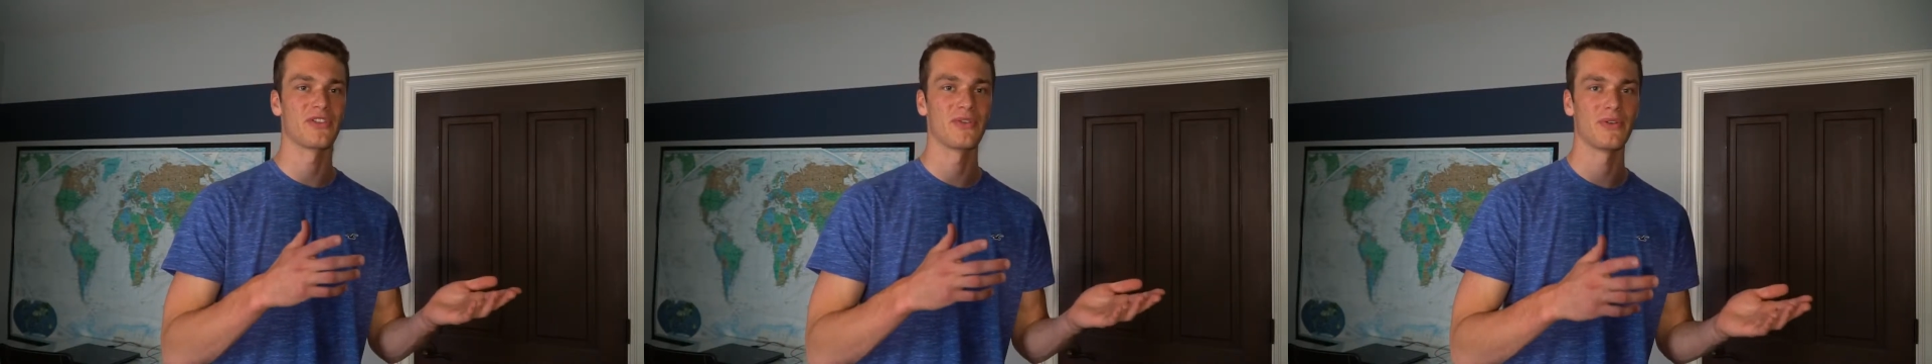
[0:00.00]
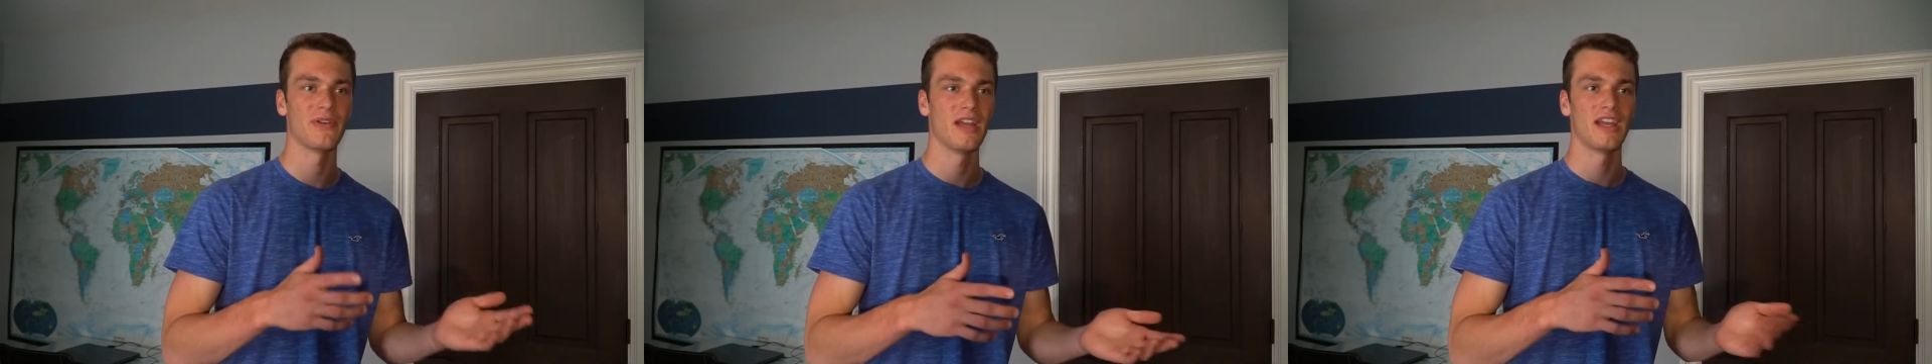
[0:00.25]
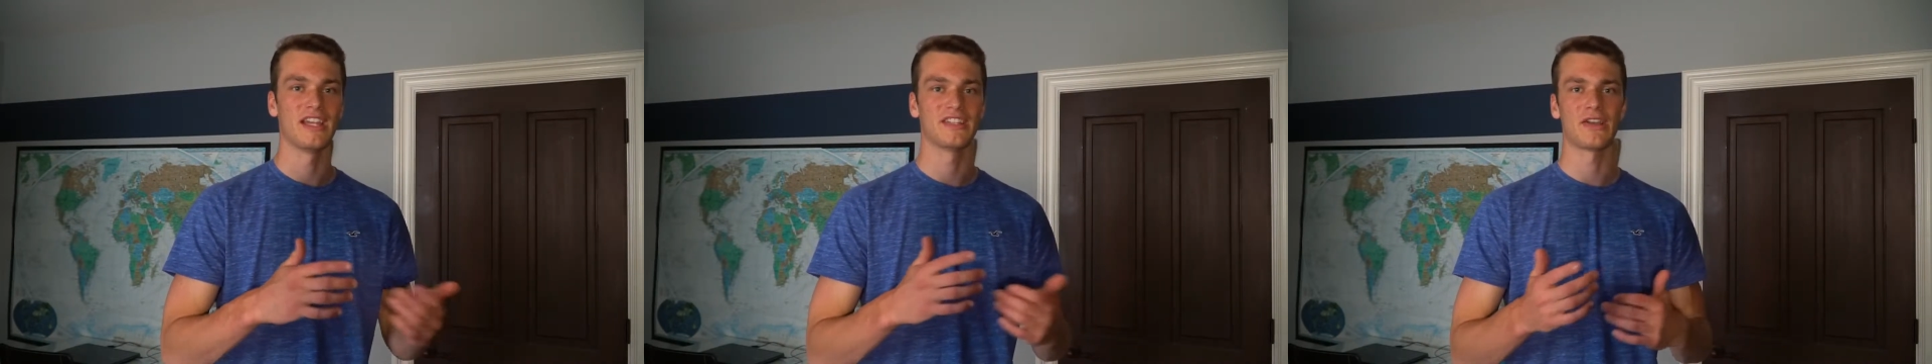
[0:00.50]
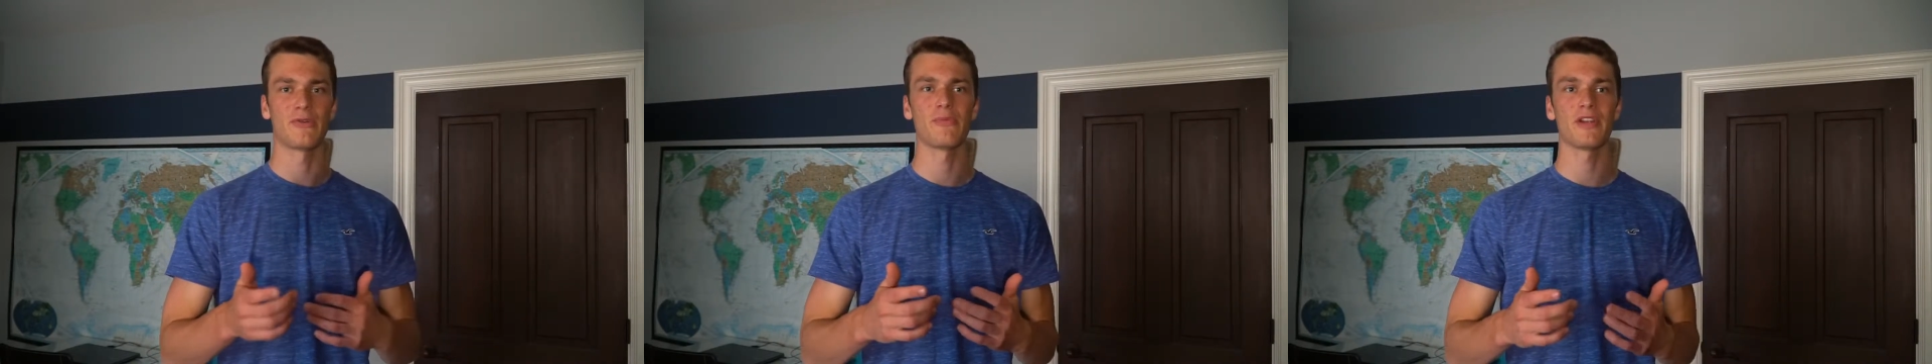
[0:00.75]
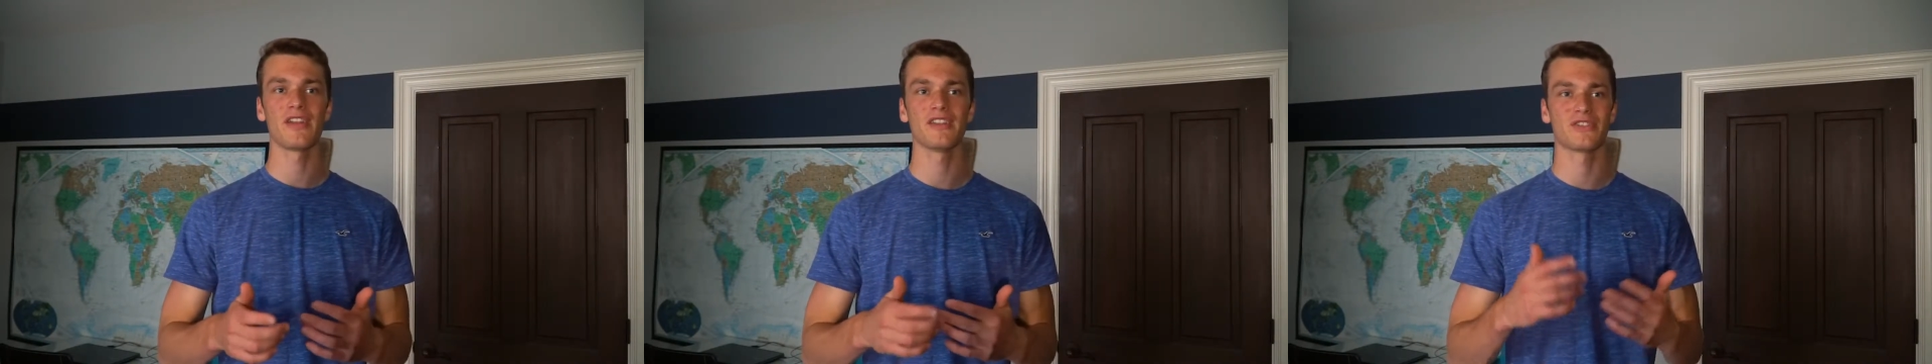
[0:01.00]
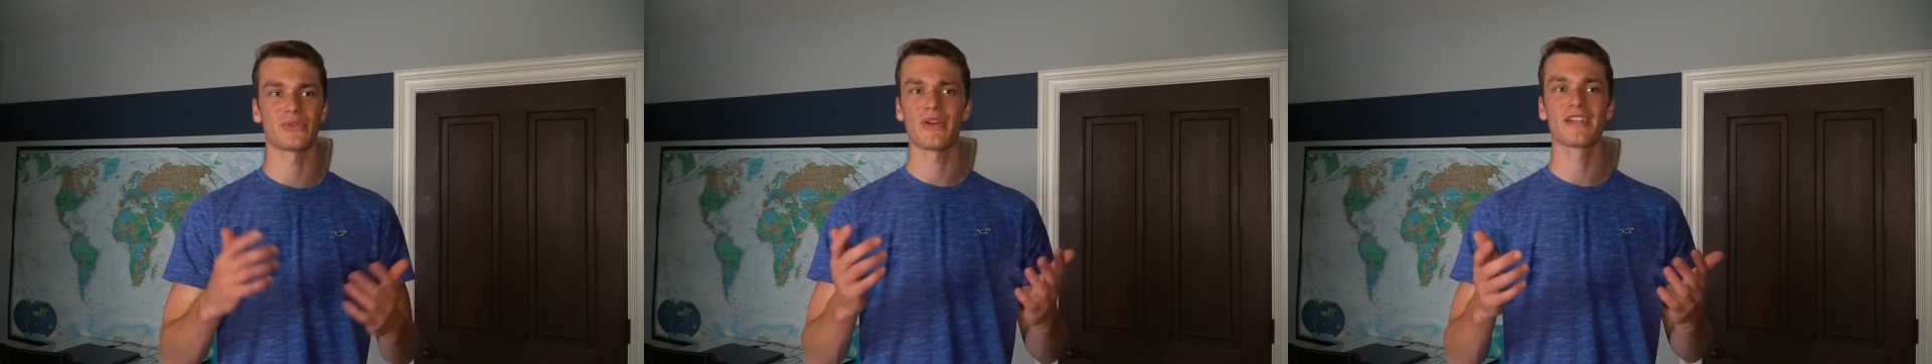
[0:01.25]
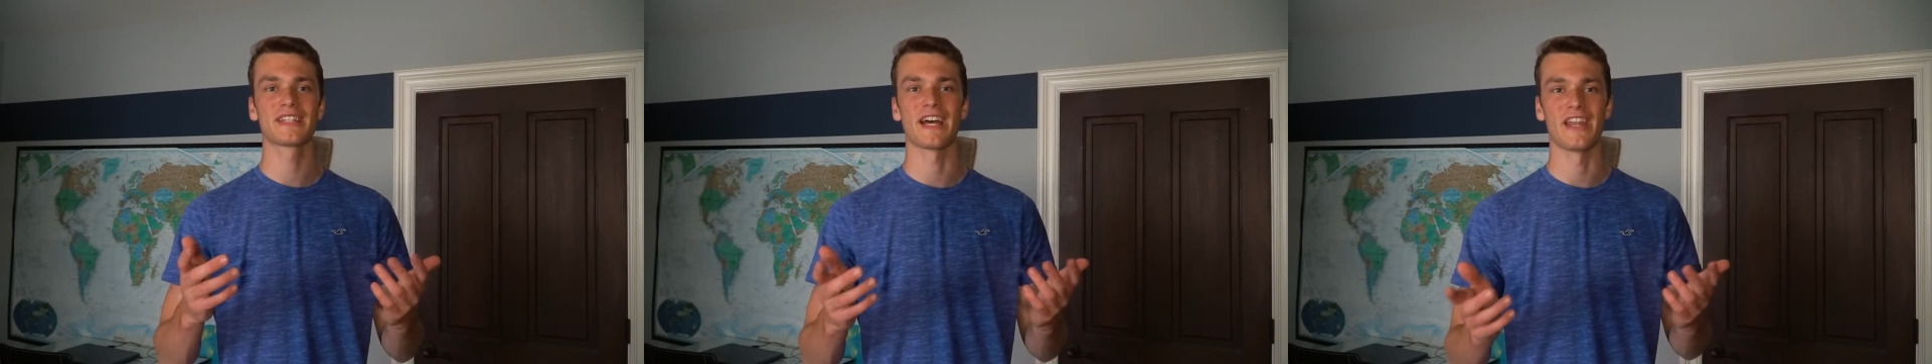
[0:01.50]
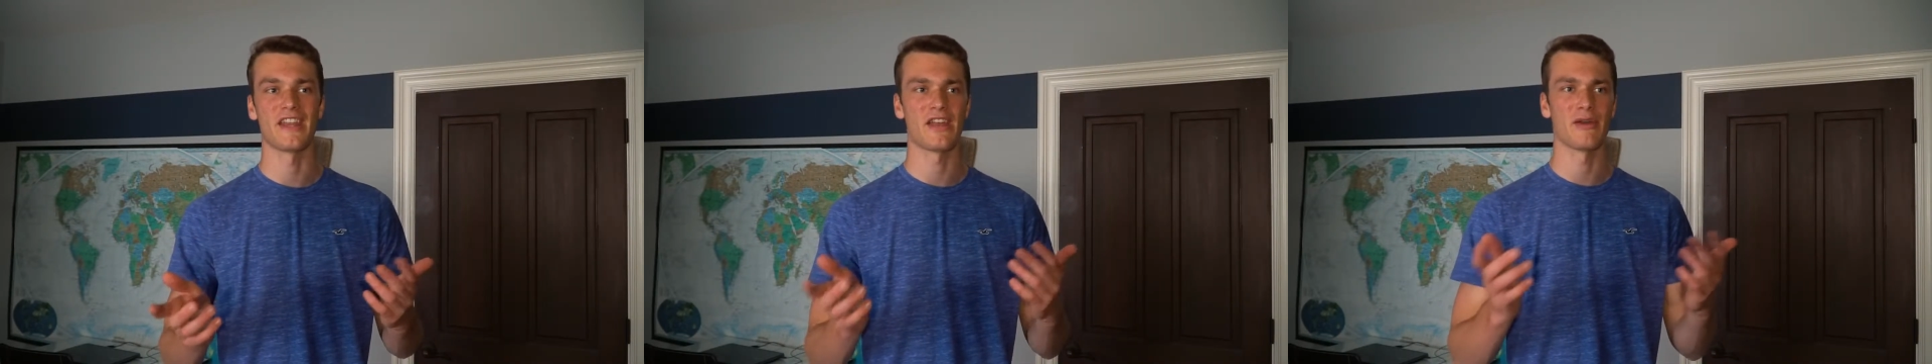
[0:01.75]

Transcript: to, is everybody so excited